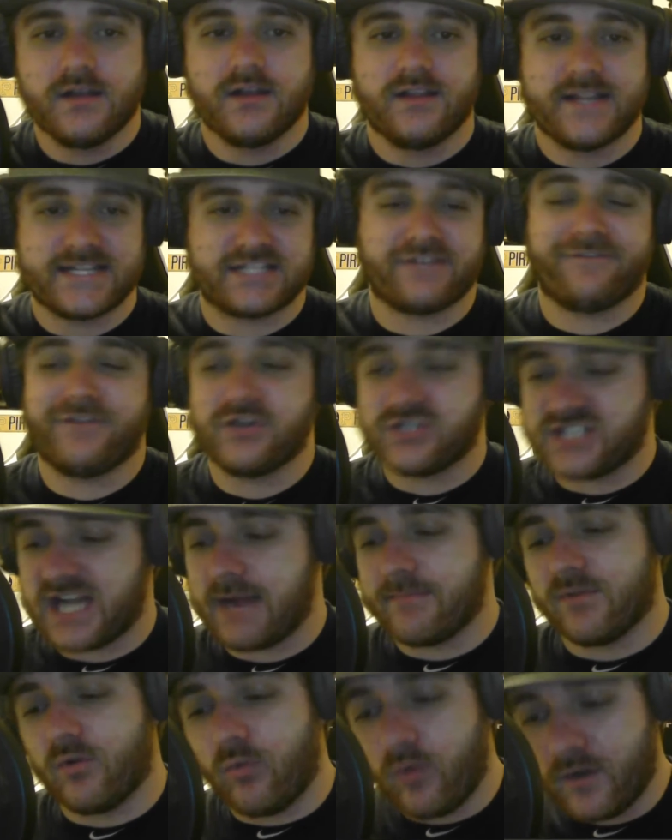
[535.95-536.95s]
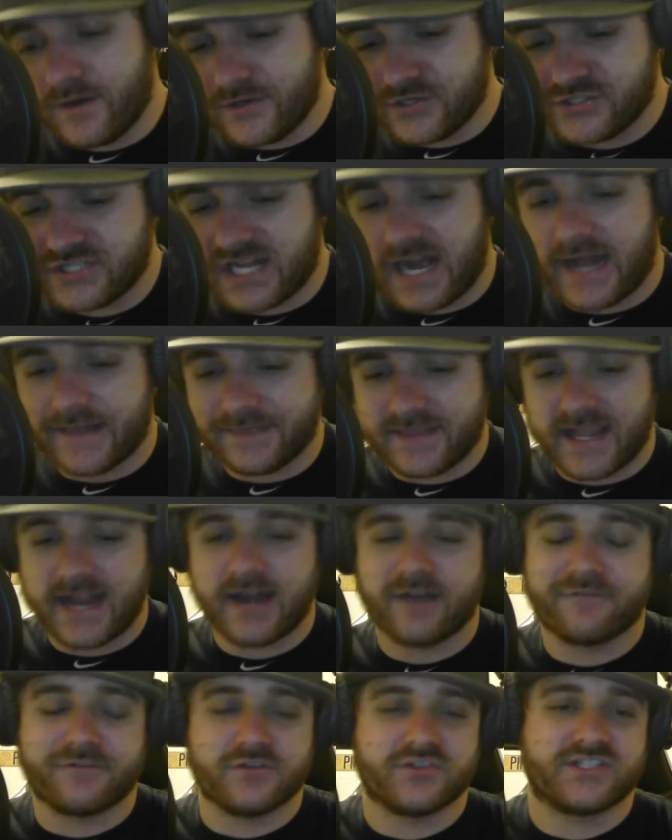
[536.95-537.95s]
This is the first time the Warriors got
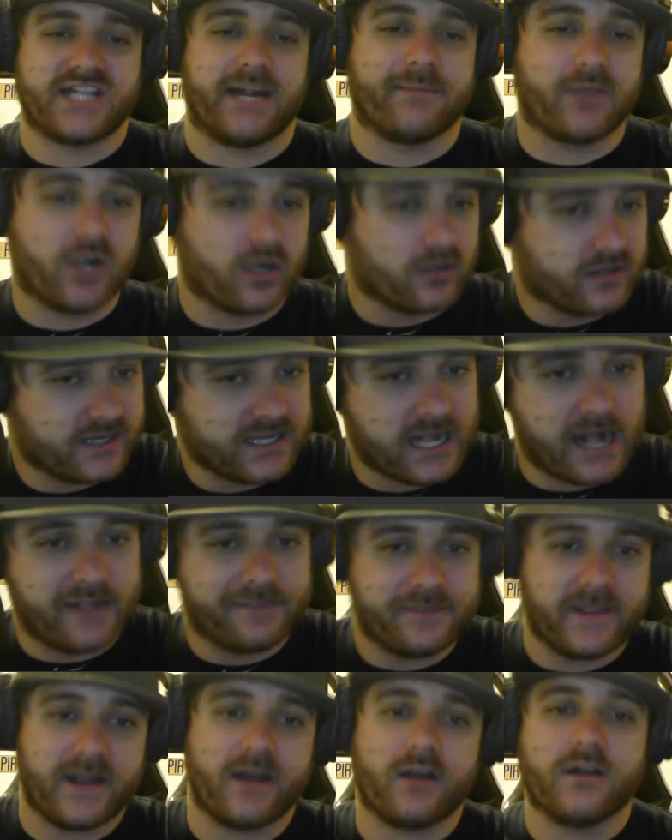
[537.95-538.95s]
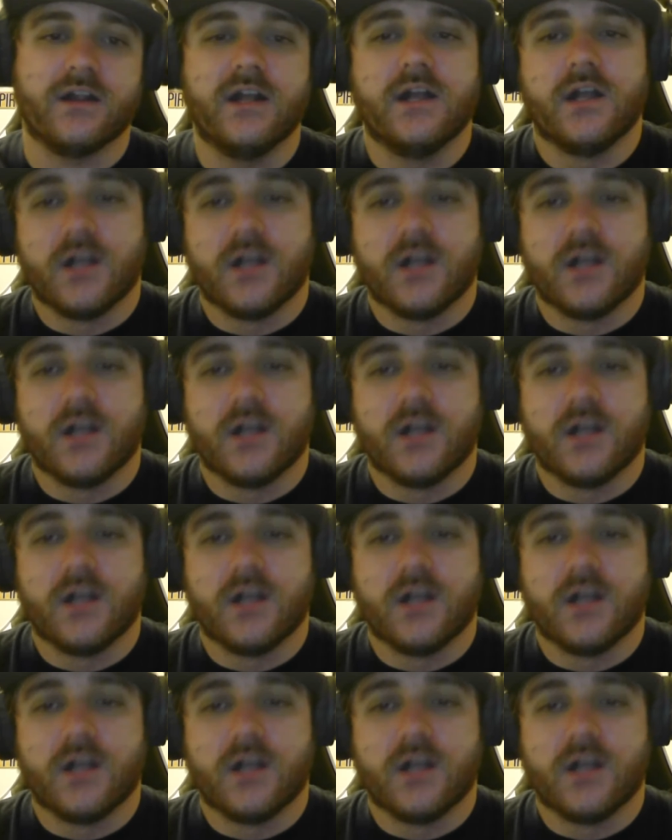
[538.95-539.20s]
there, first time Curry got there.